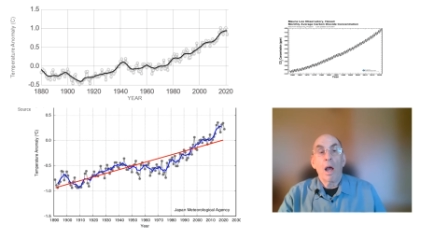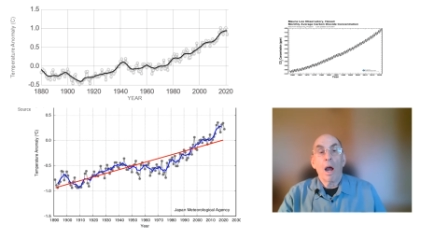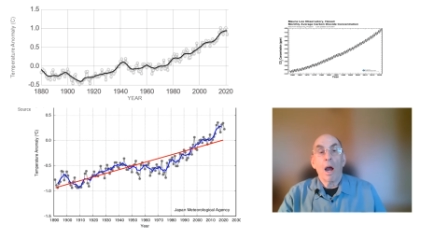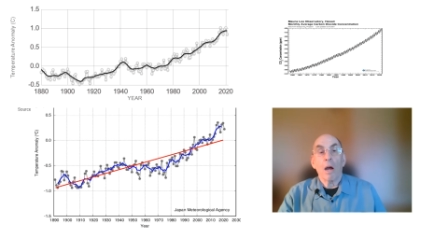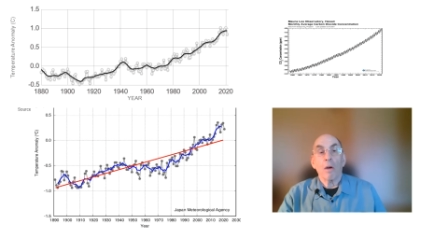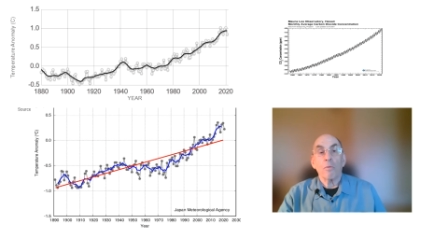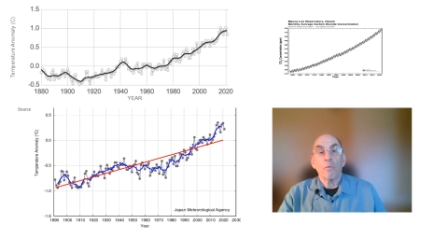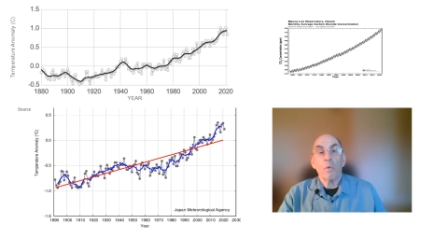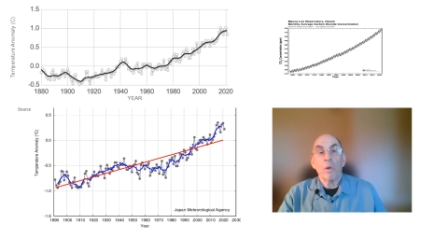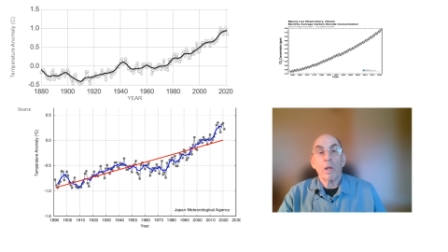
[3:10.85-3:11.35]

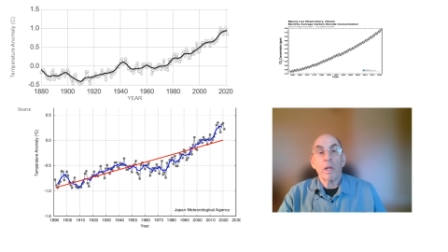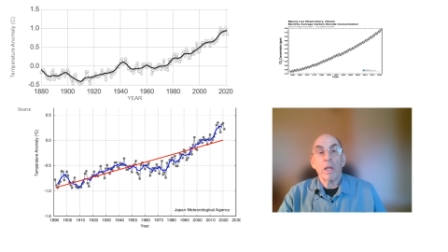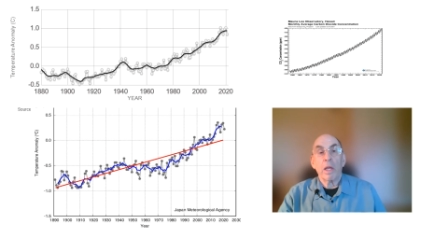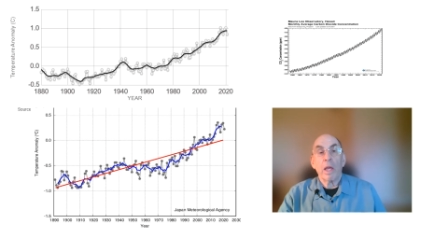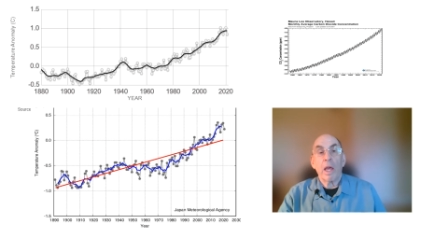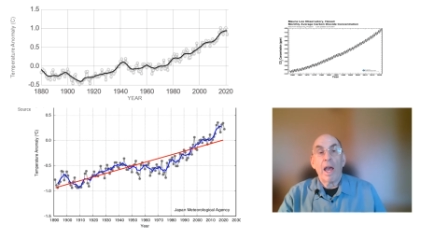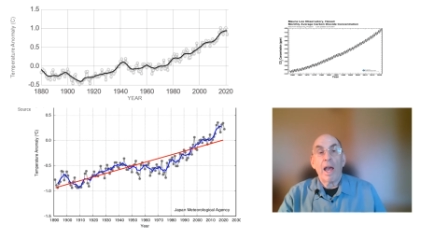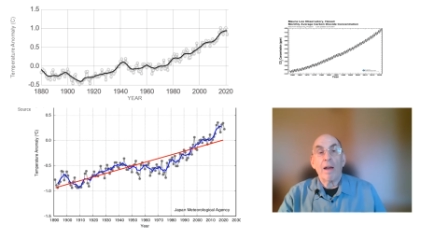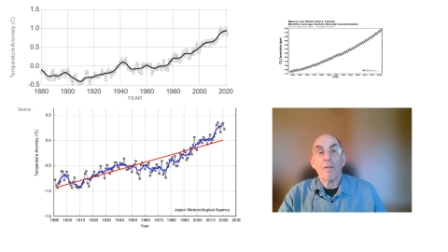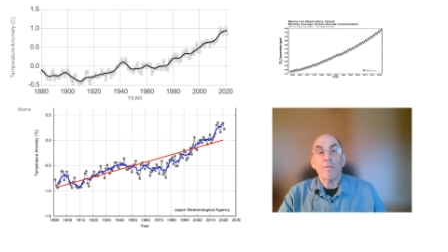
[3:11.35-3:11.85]
are
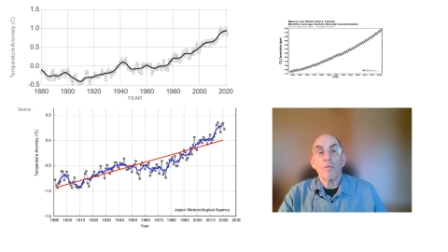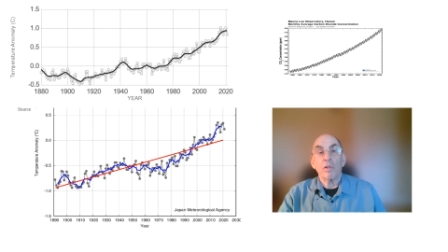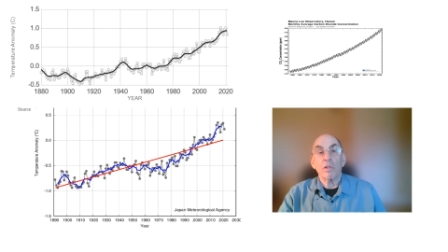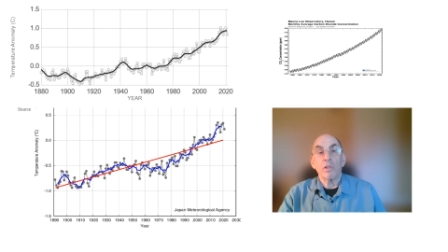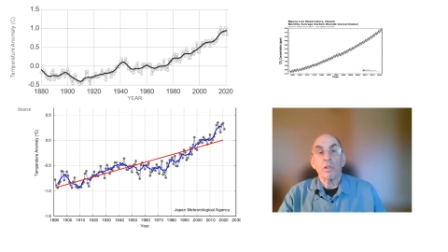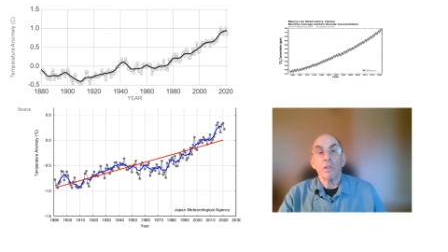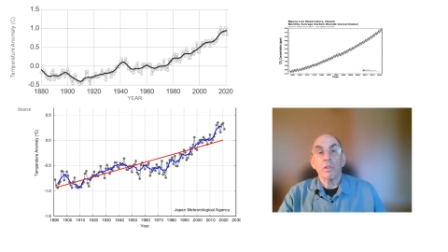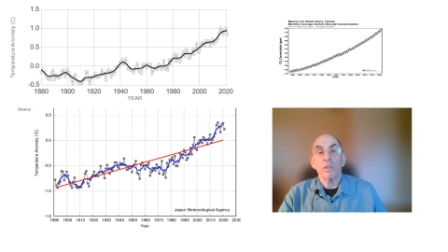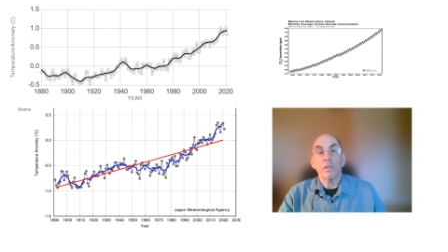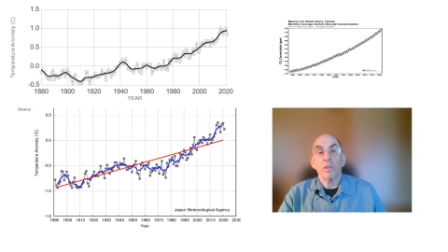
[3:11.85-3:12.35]
running
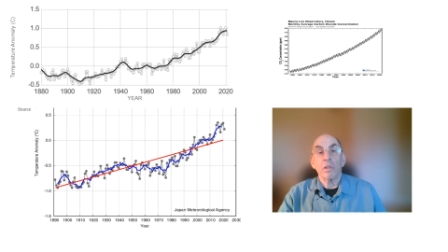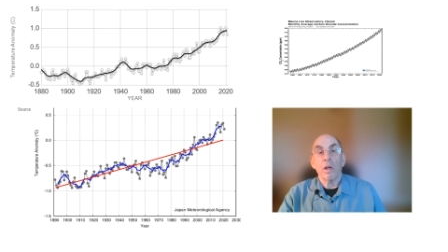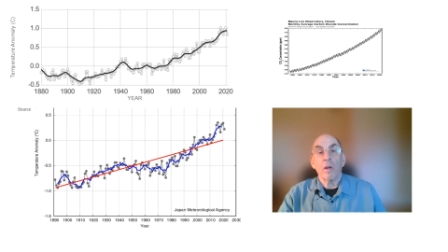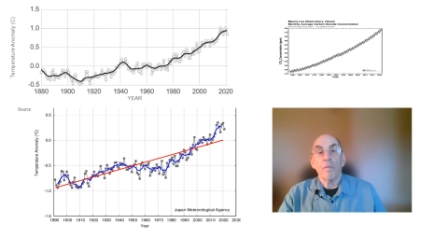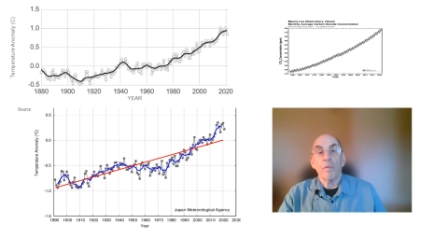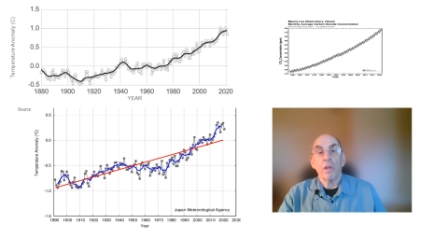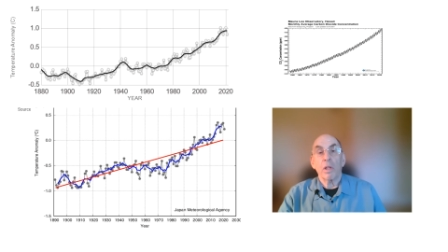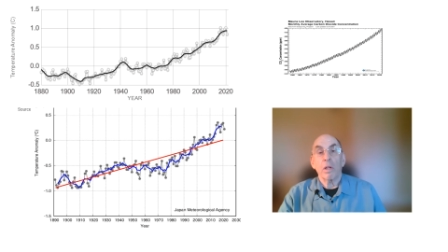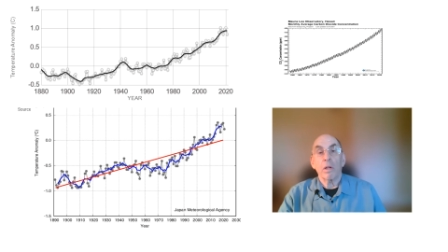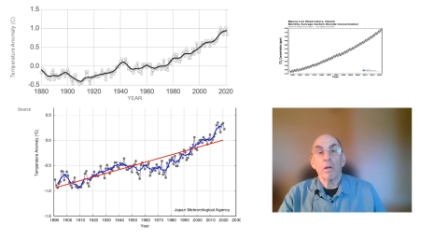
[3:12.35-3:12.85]
averages
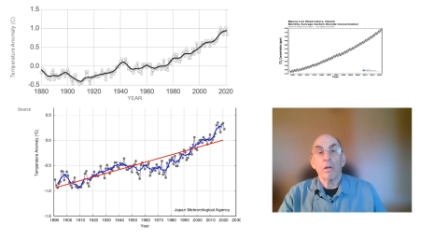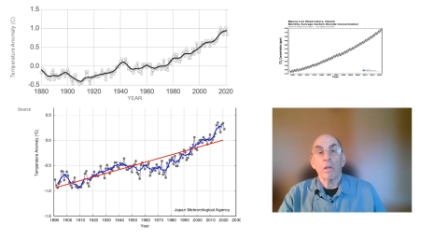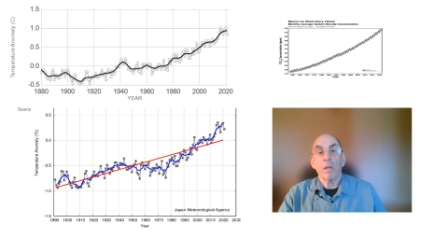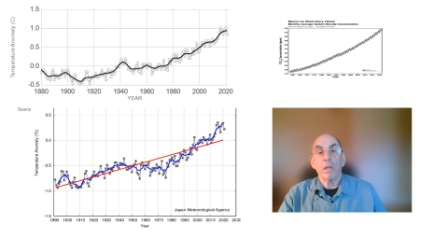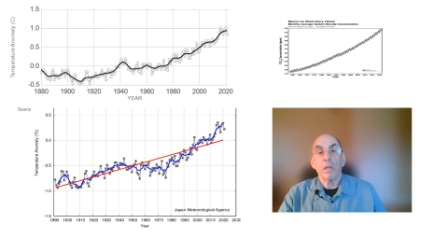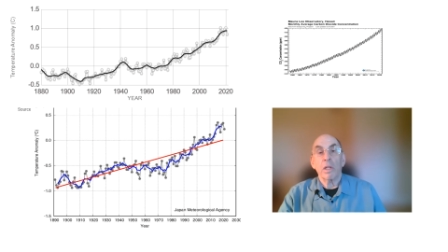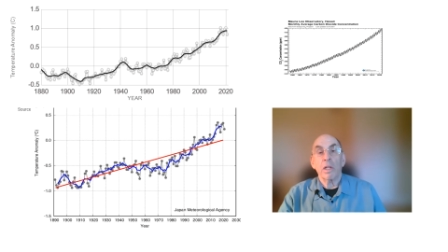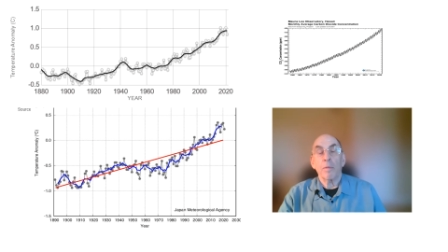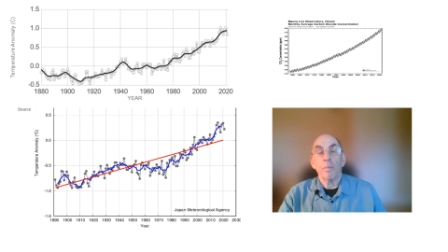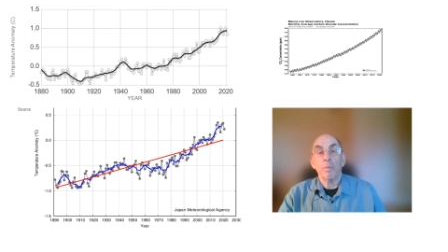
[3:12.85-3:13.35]
of the
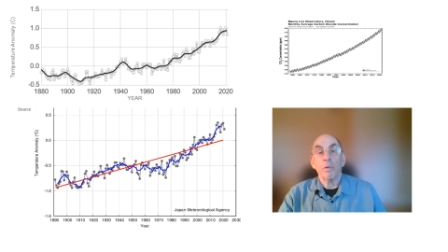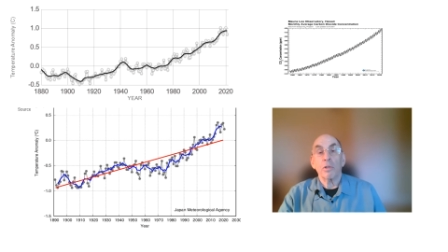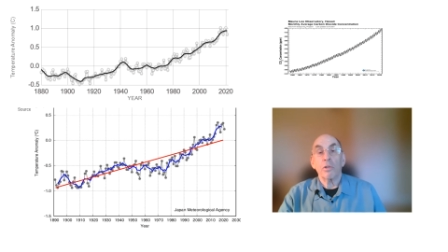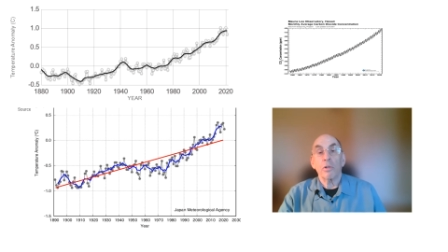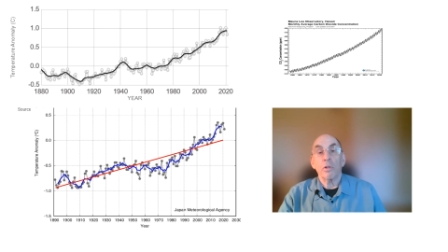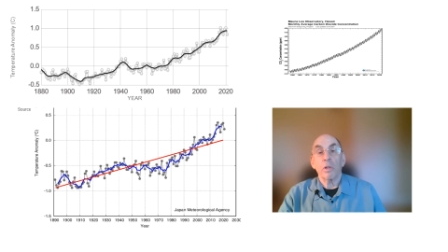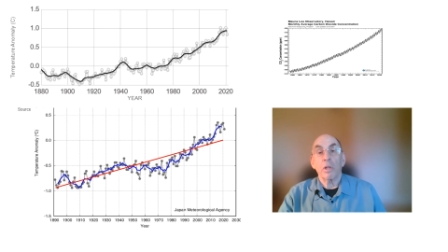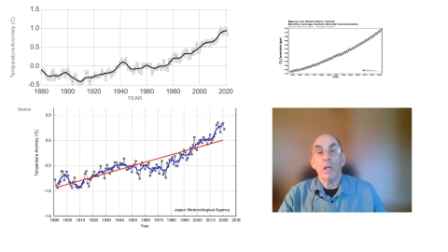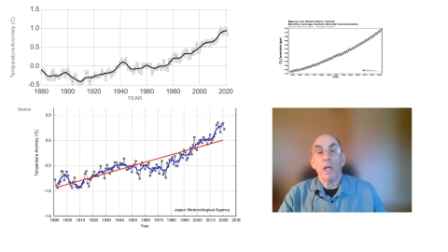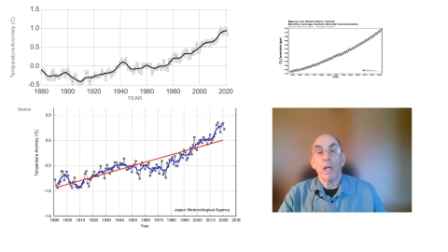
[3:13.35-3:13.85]
yearly
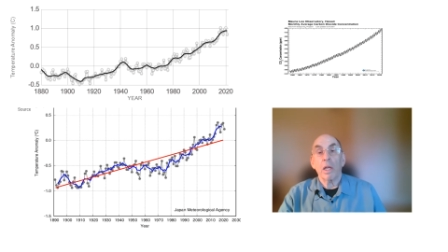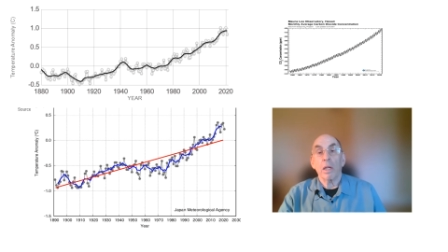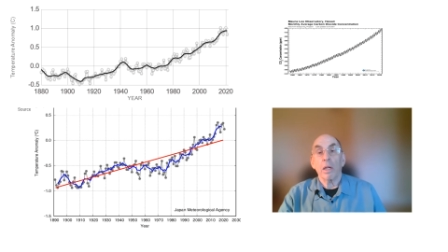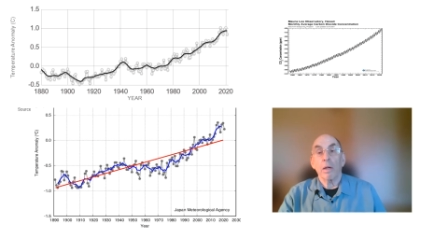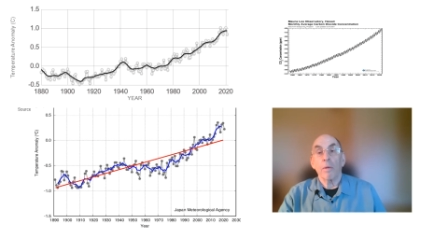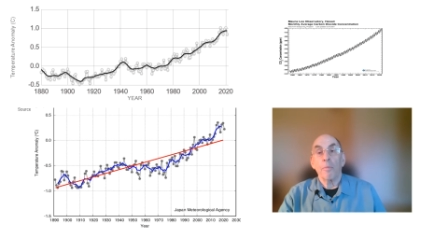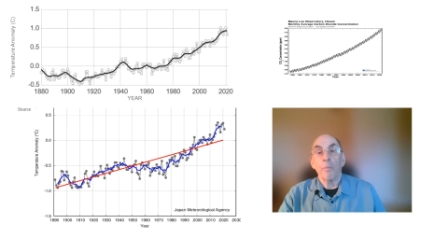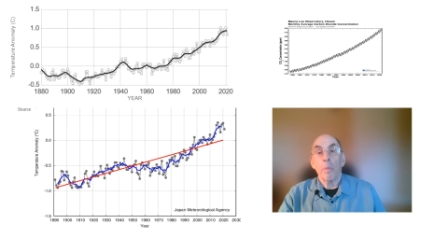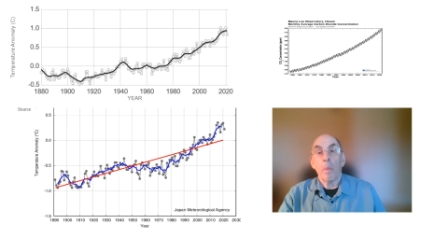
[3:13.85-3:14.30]
temperature data.